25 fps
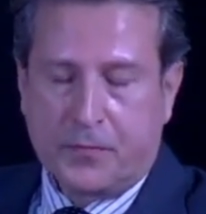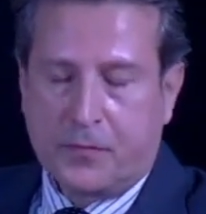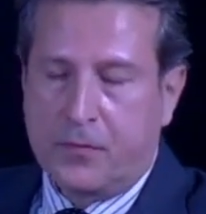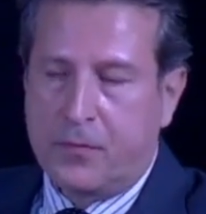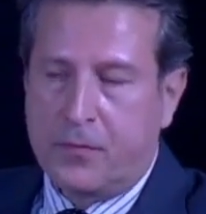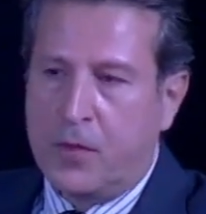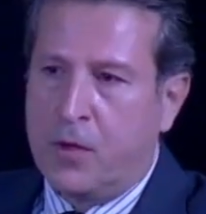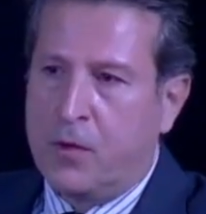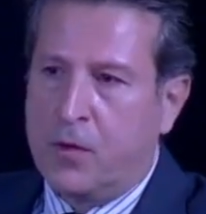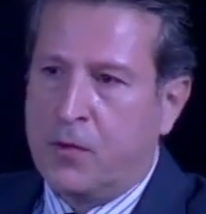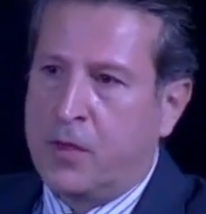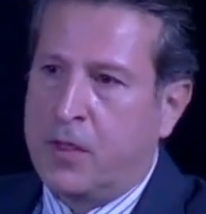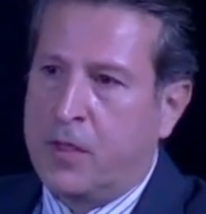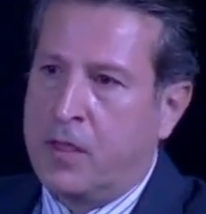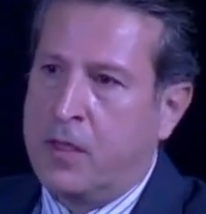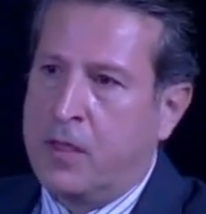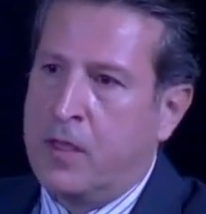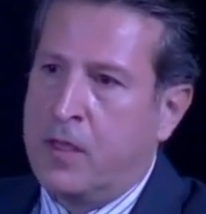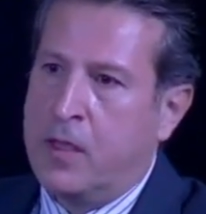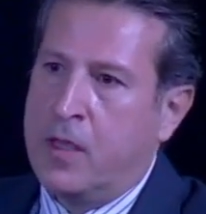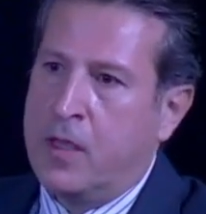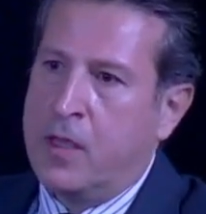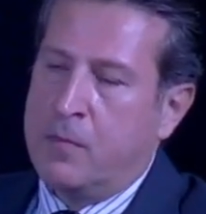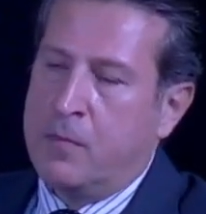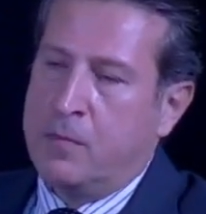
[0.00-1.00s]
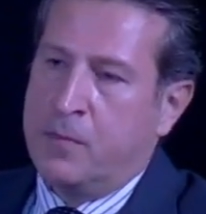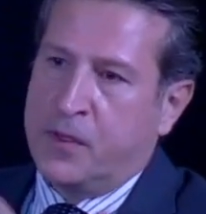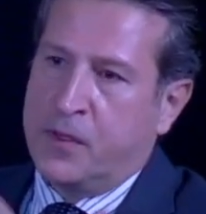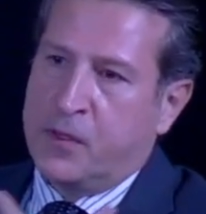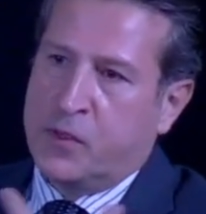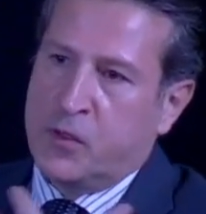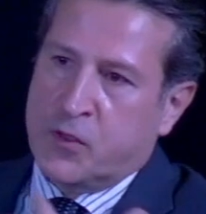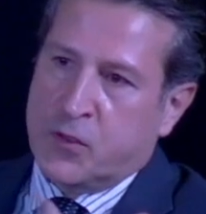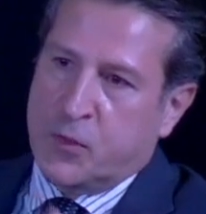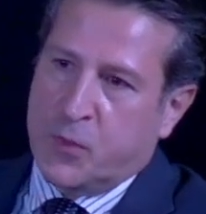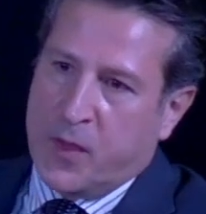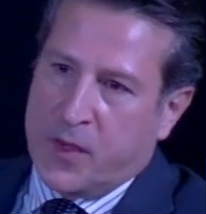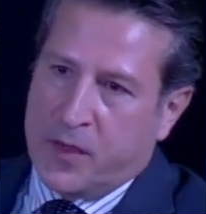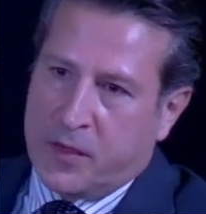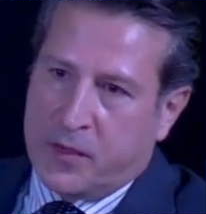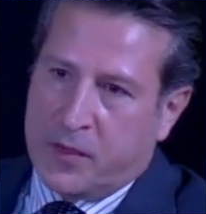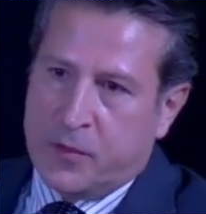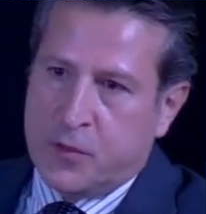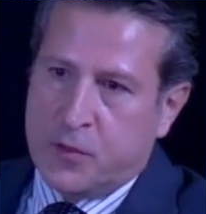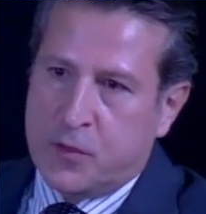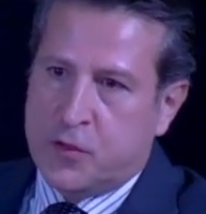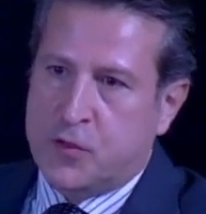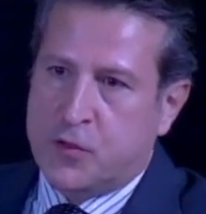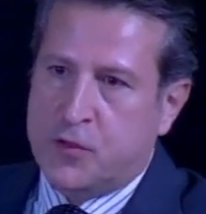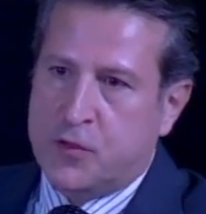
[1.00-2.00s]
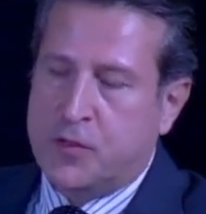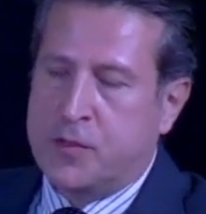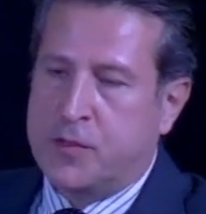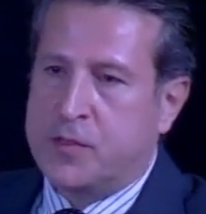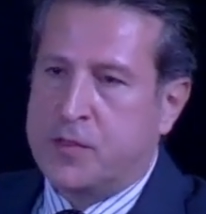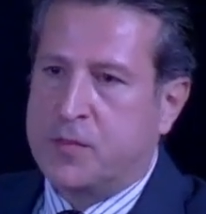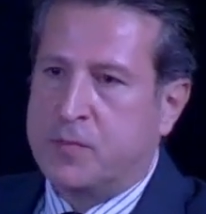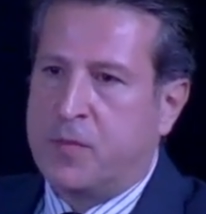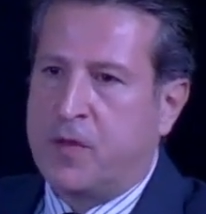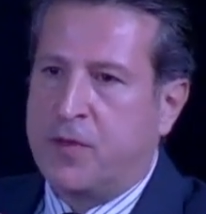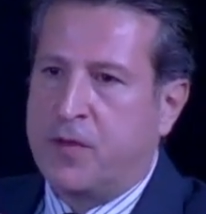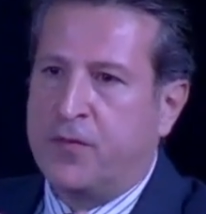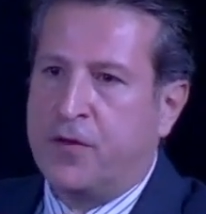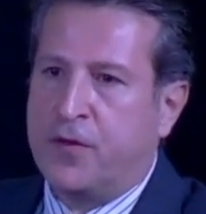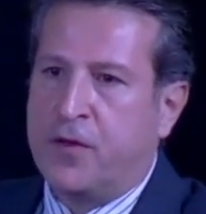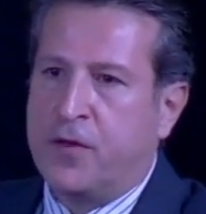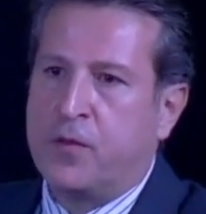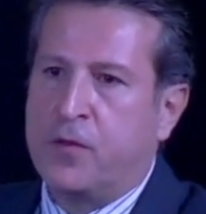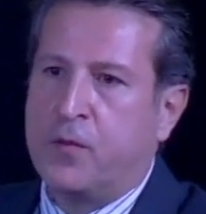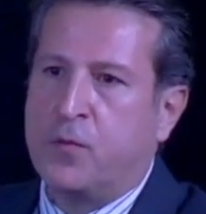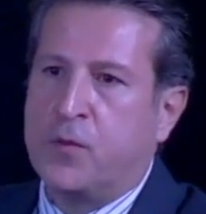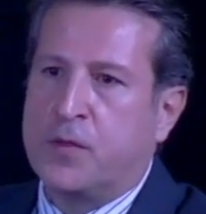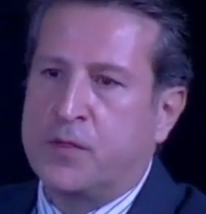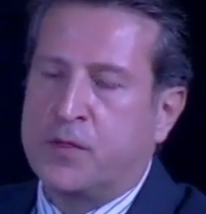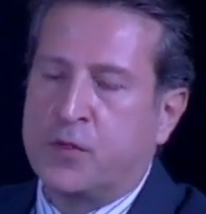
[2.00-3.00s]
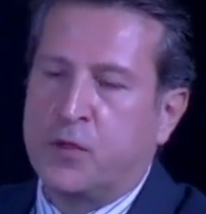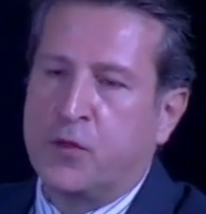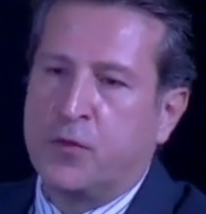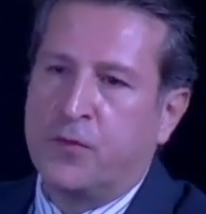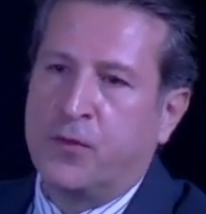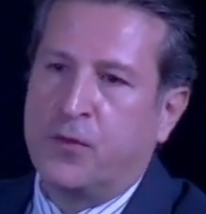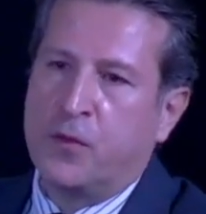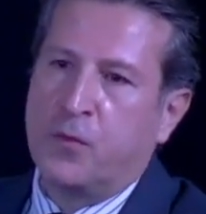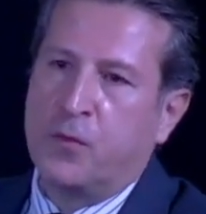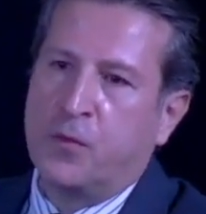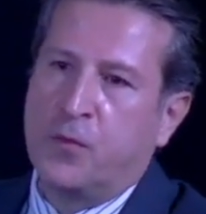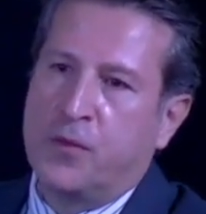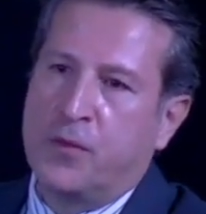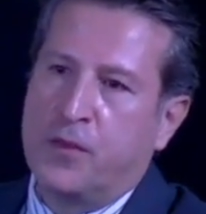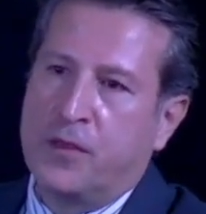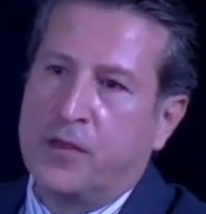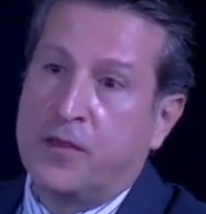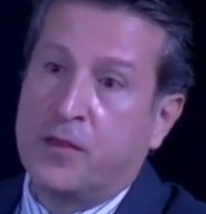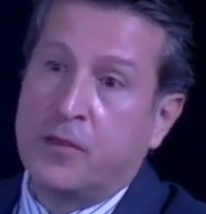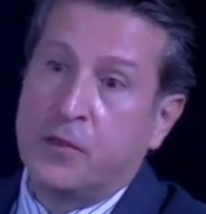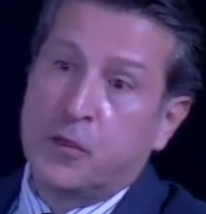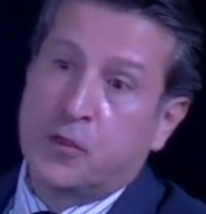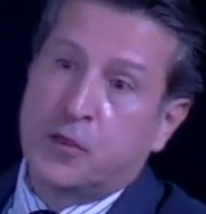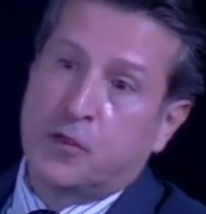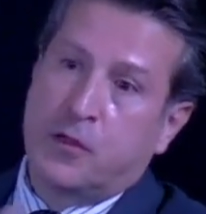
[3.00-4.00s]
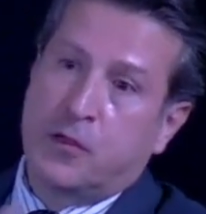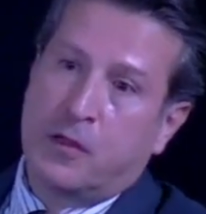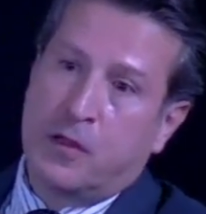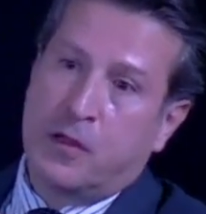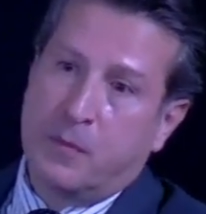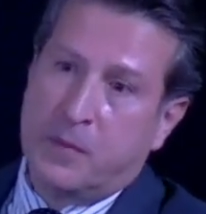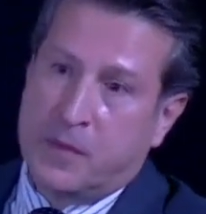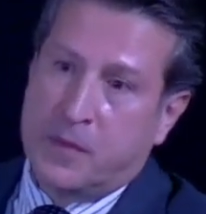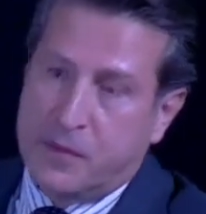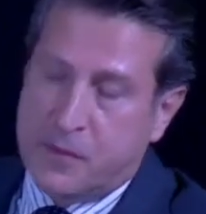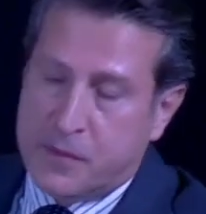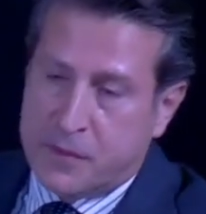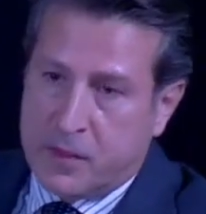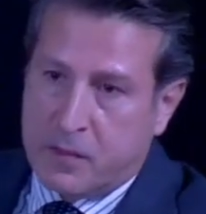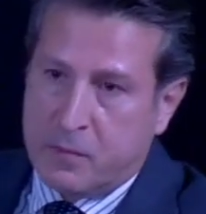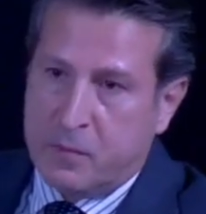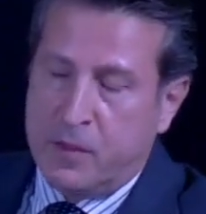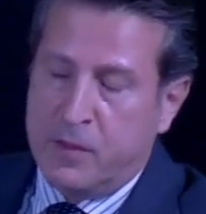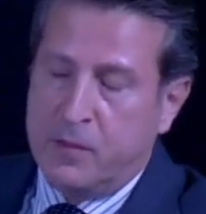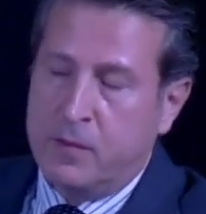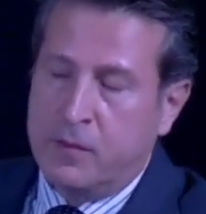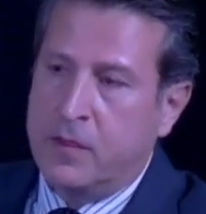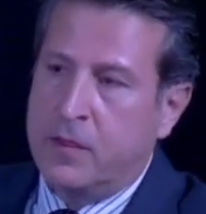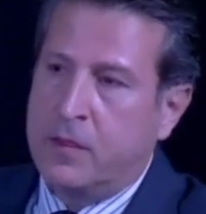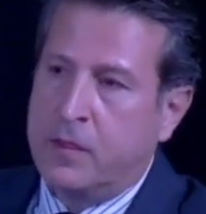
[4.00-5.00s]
Okay, because we are Christians, my father was serving with the Christian Lebanese army,